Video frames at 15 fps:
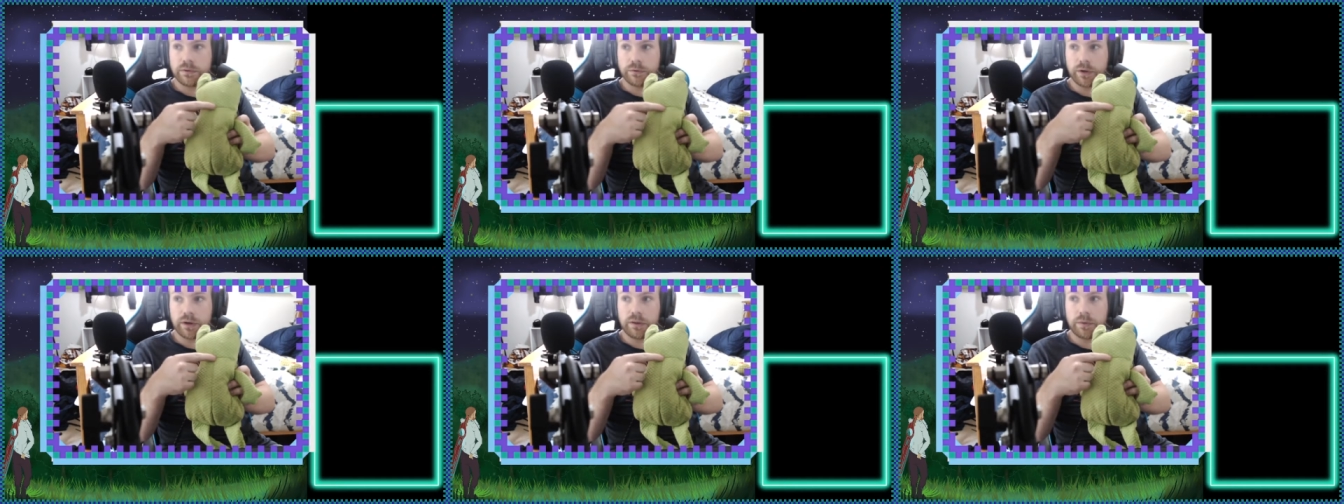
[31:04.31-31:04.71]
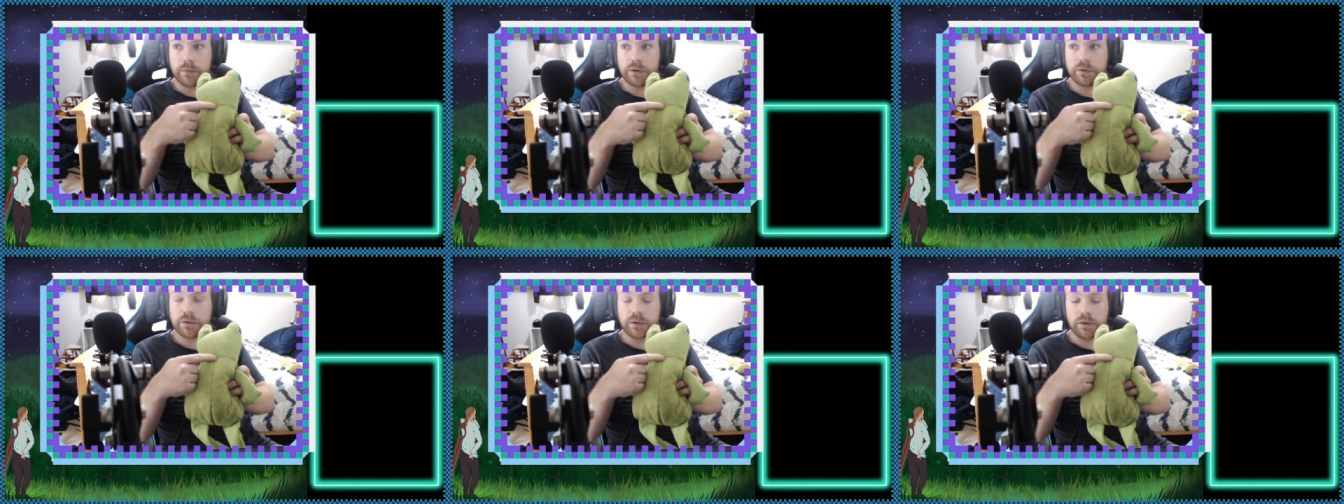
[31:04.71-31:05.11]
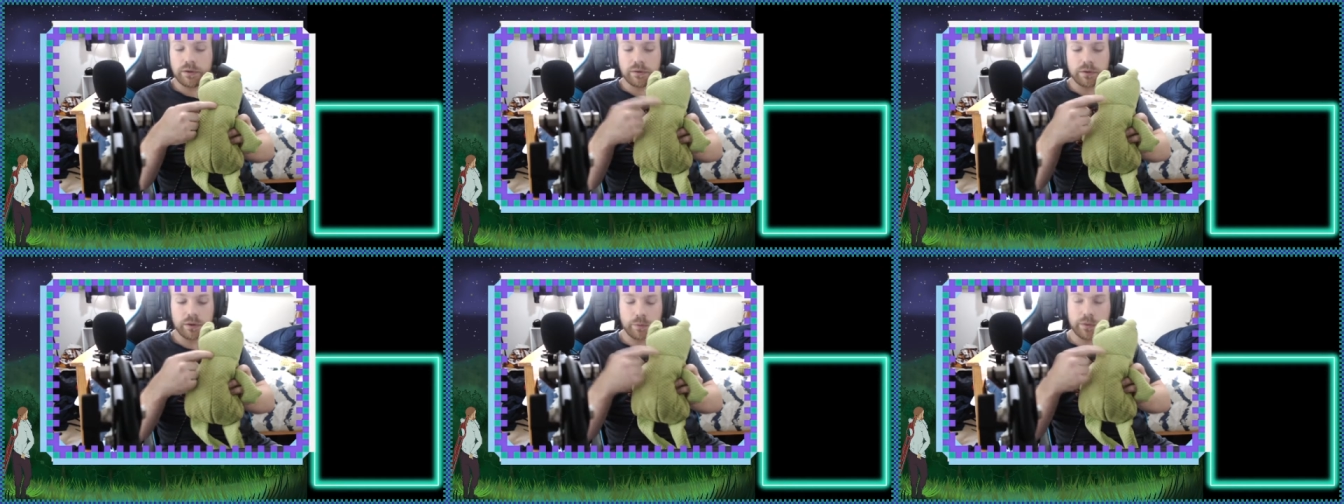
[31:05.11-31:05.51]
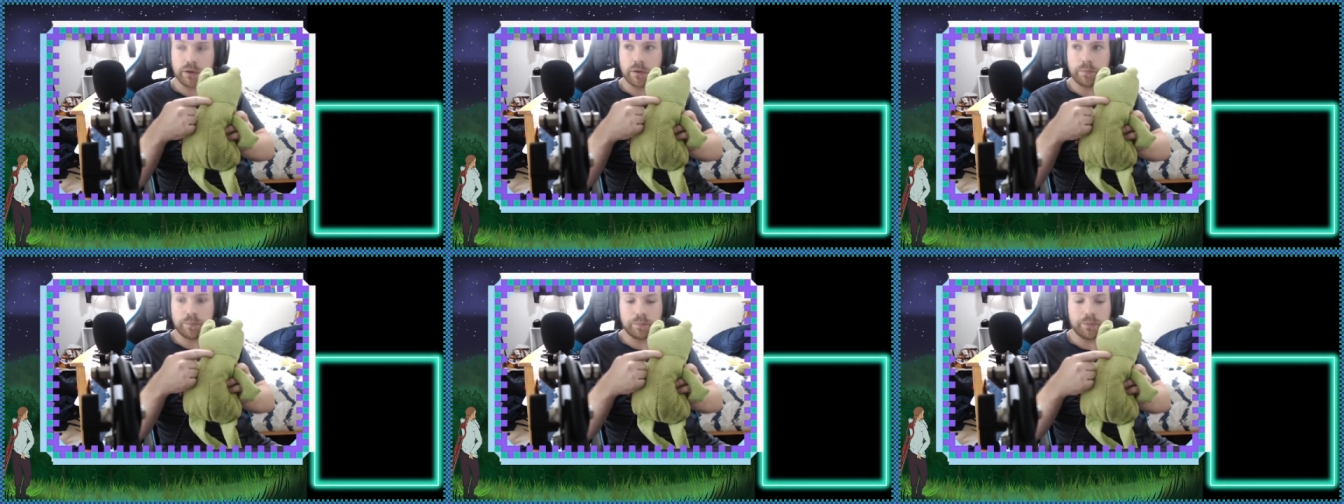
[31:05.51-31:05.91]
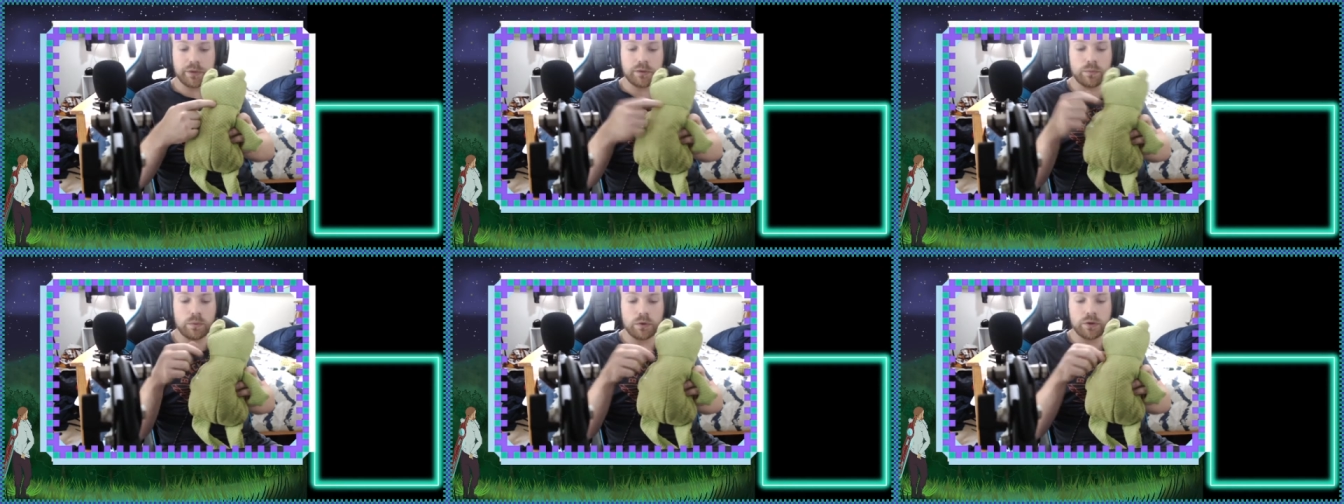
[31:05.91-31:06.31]
Right in the middle here, the
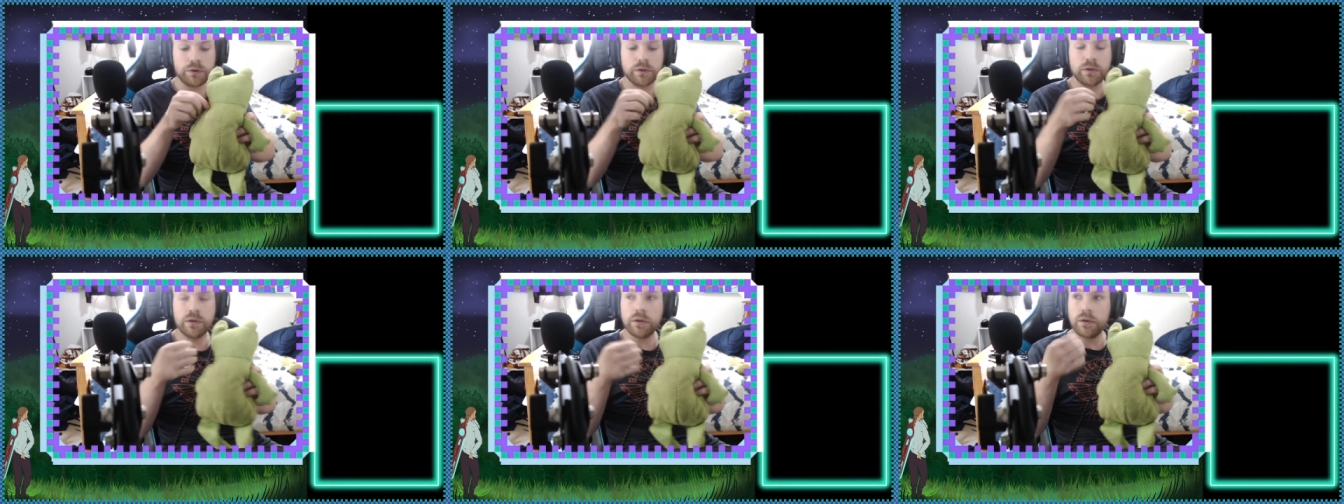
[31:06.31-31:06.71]
big wad